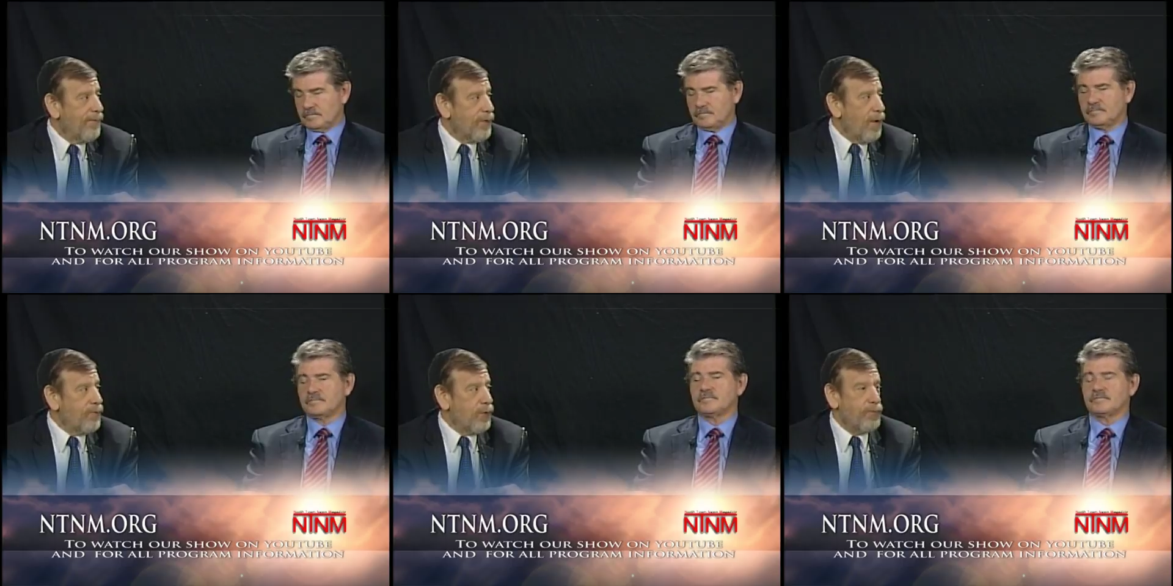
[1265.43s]

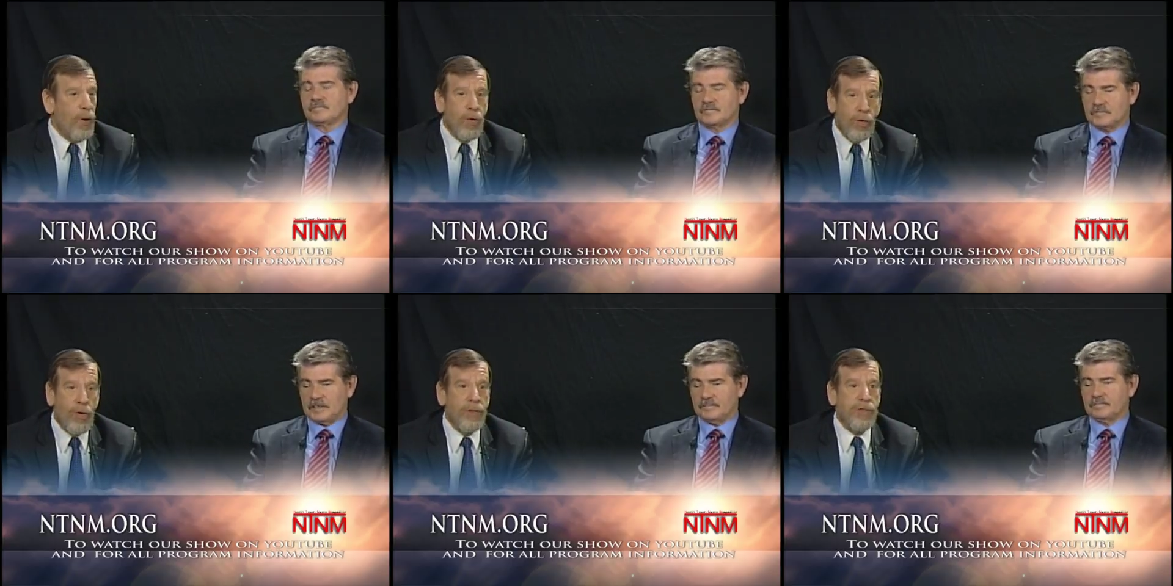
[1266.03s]
Speaker 1: of your
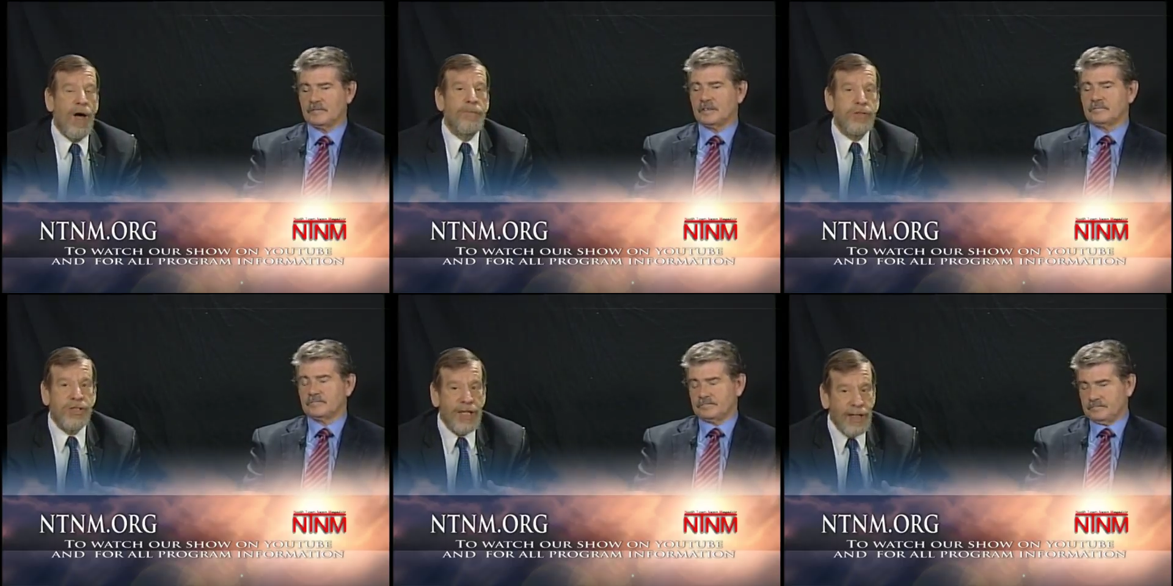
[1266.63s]
phone calls.
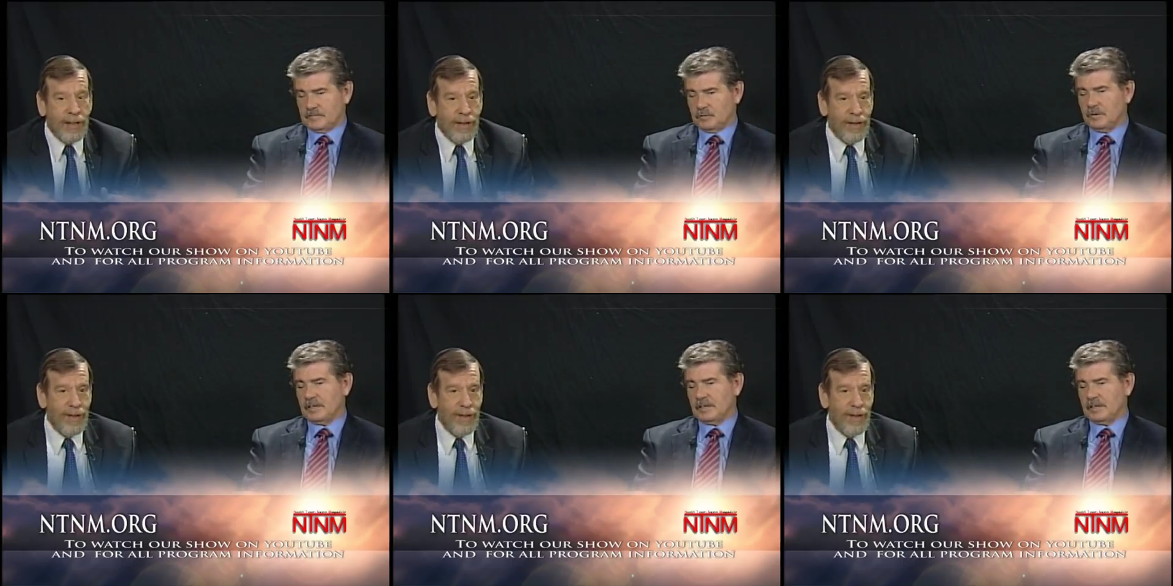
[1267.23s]
Obscene.